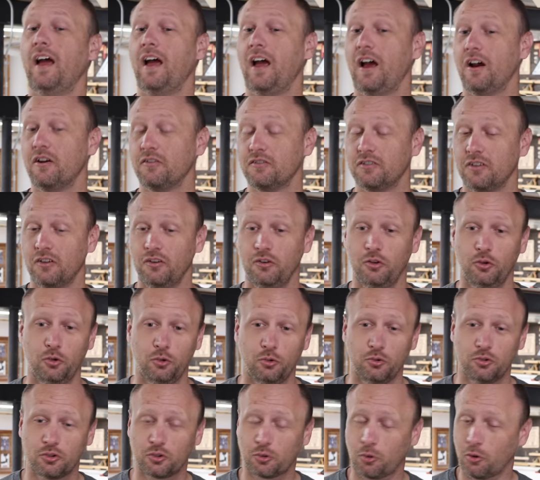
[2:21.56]
How's the
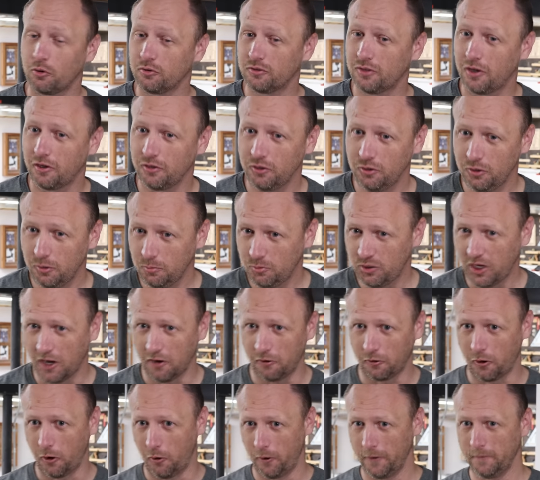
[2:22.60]
new Scroll Saw YouTube
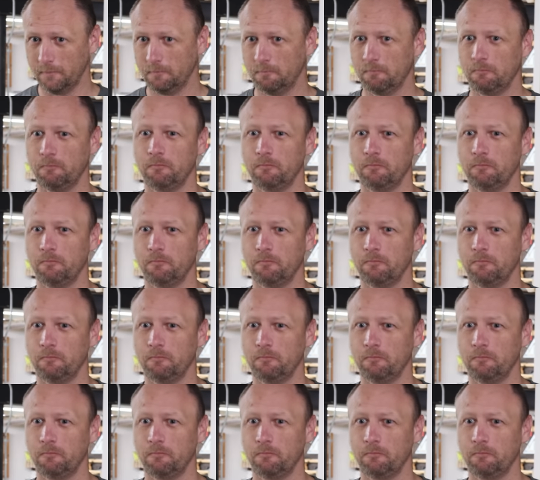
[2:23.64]
channel going?